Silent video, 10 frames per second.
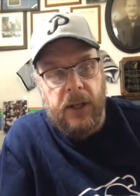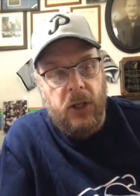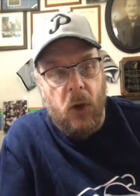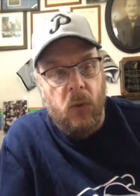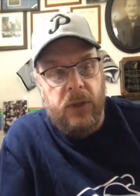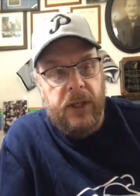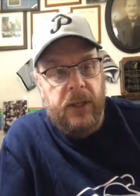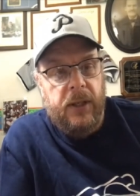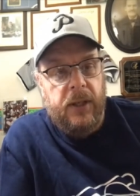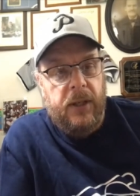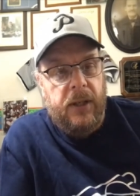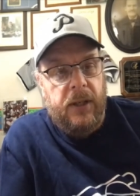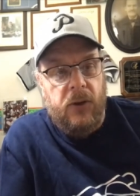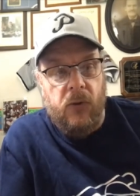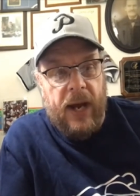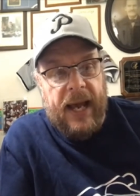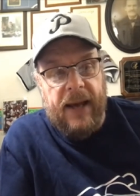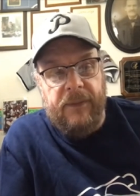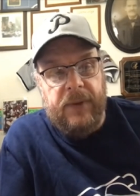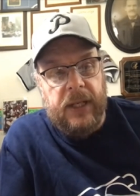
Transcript: Don't draft